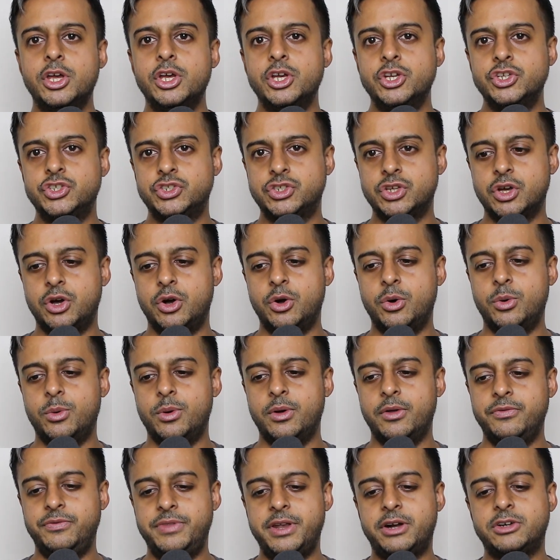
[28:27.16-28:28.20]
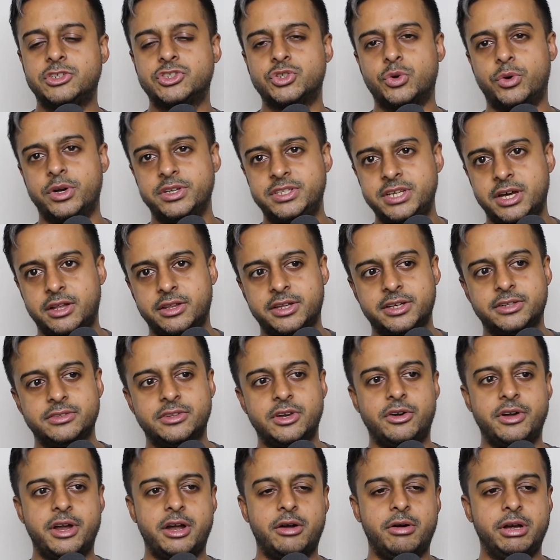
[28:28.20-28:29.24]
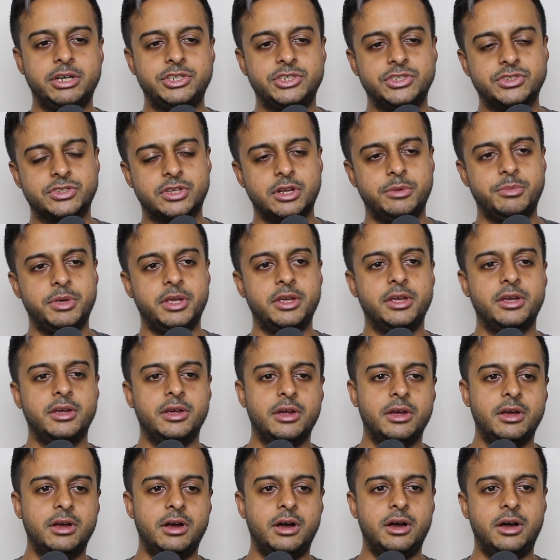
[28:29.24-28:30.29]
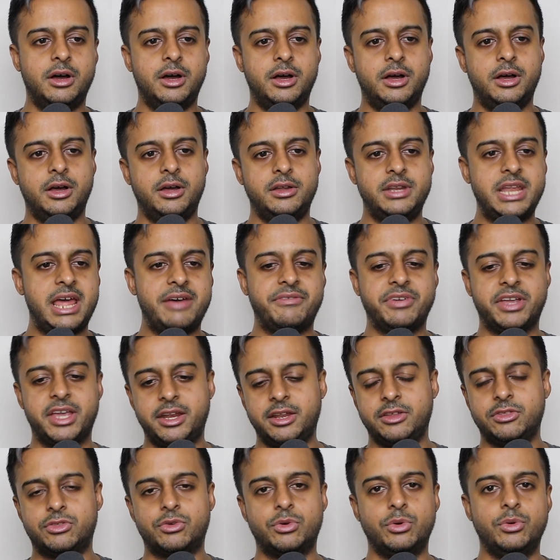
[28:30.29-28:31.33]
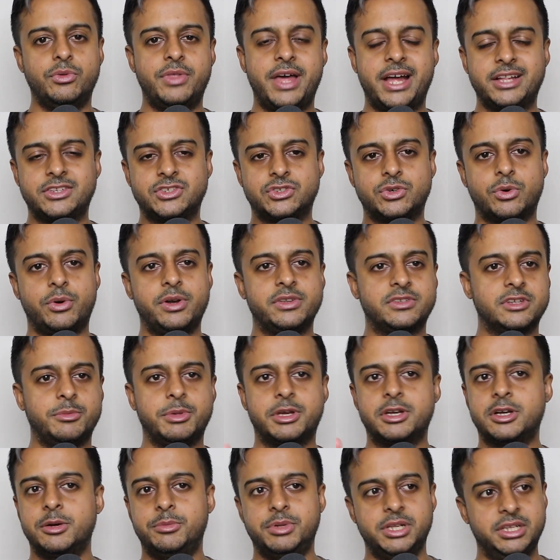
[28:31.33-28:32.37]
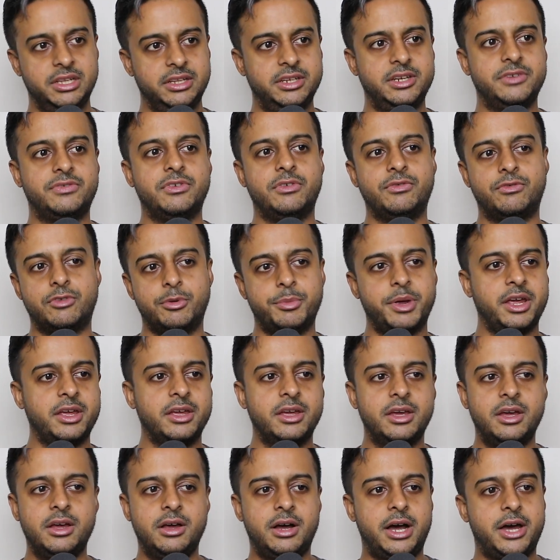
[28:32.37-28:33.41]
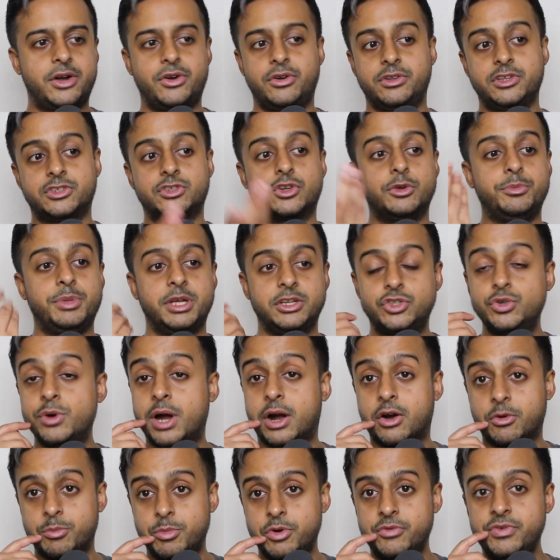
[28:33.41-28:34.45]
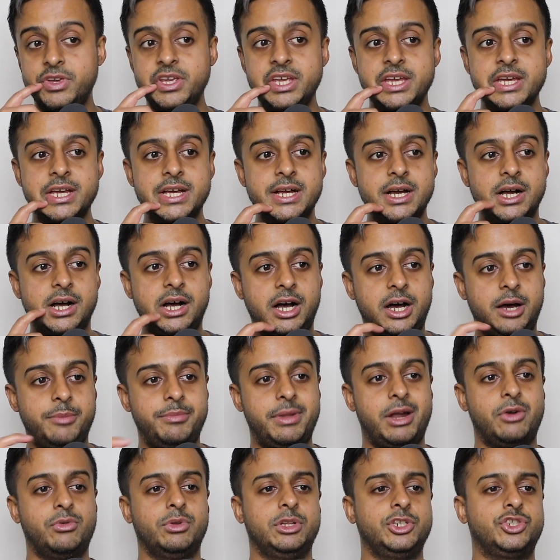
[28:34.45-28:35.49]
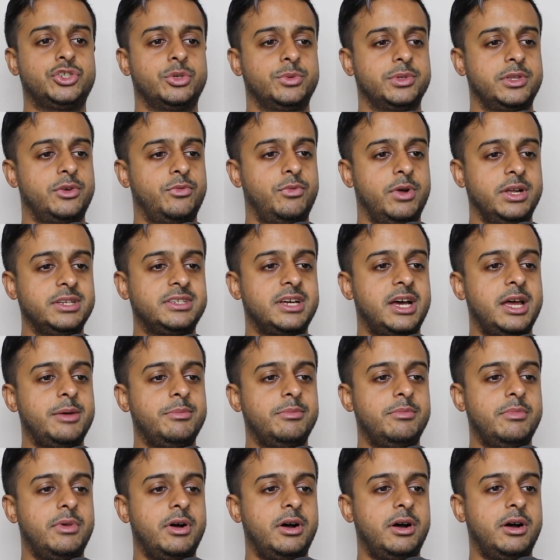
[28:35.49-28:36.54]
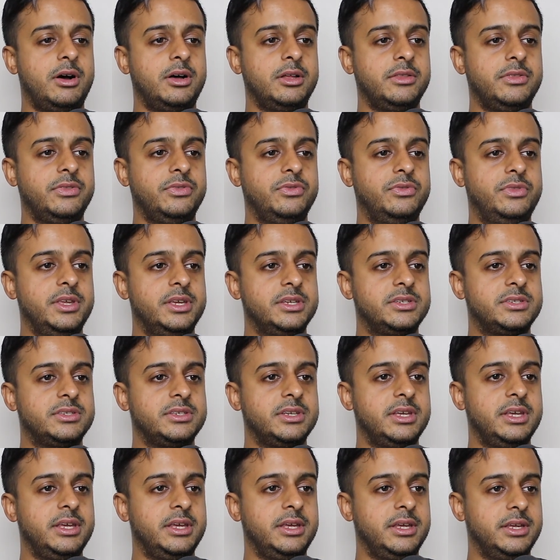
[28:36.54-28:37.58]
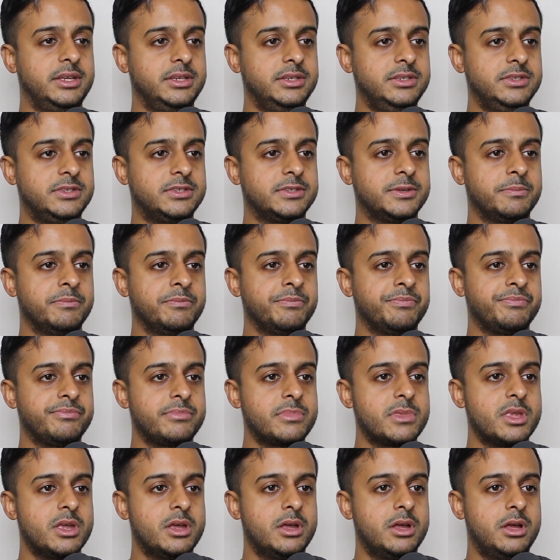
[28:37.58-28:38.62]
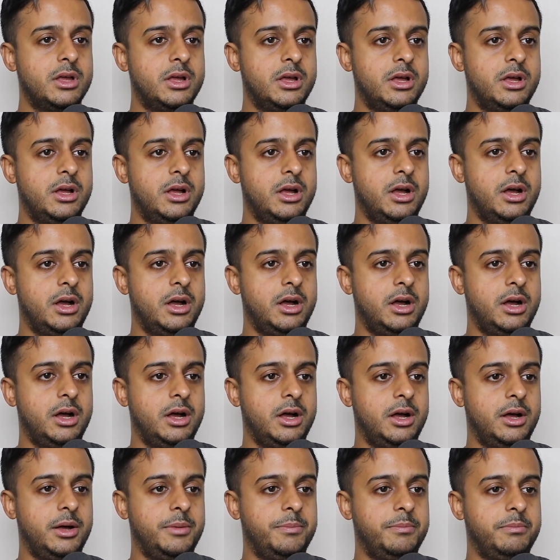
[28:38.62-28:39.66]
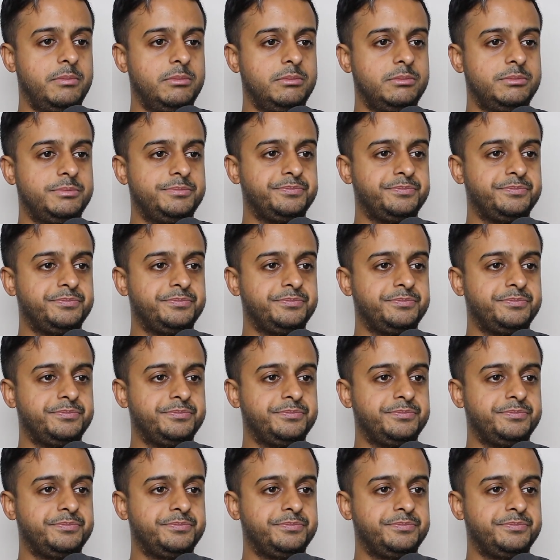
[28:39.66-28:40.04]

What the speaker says: so their storytelling, their narration is going to be navigating through that story is going to be completely different from this could be a 2-hour movie. I'm not really sure what the runtime on this is. No